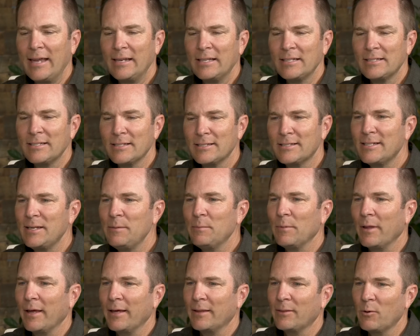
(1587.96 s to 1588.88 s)
does it seem
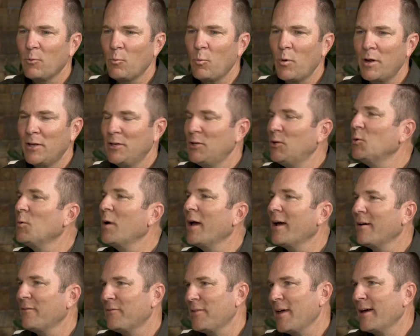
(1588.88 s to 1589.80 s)
like that when you
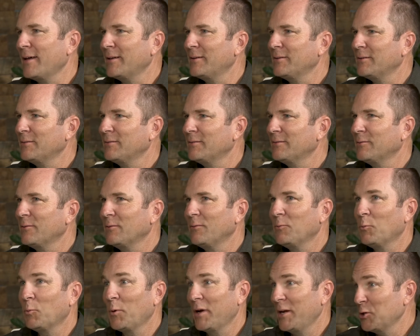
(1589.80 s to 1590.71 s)
have that
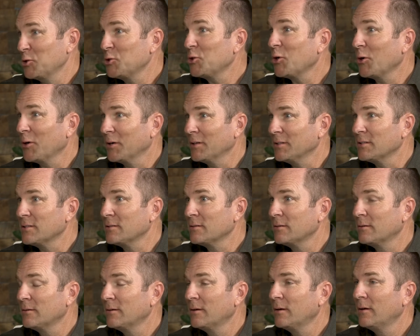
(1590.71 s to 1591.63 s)
reassurance,
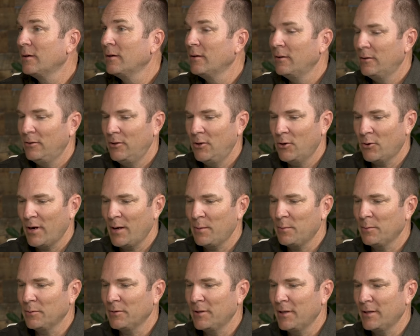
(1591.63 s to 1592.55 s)
you're
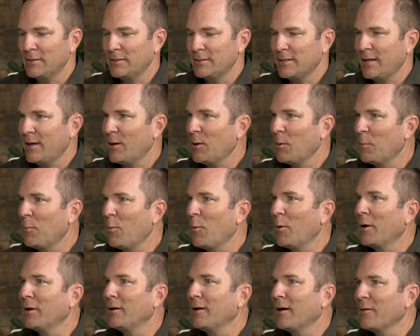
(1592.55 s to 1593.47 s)
able then to help
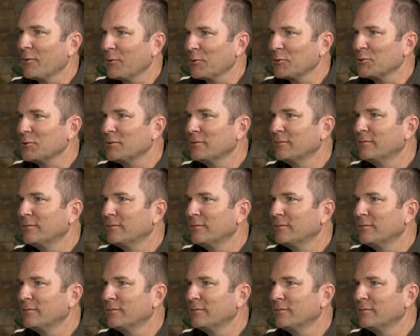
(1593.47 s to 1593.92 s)
point others